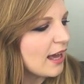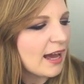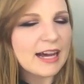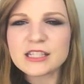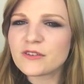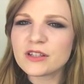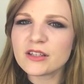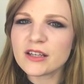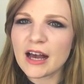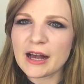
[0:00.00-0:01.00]
As for
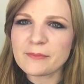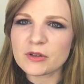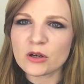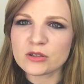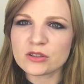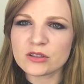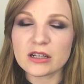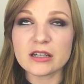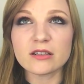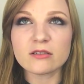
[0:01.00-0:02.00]
the
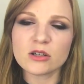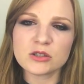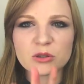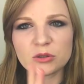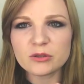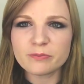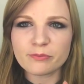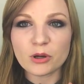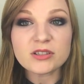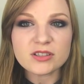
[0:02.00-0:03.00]
contour
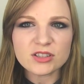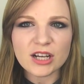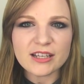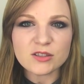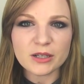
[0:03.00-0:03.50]
bronze shades,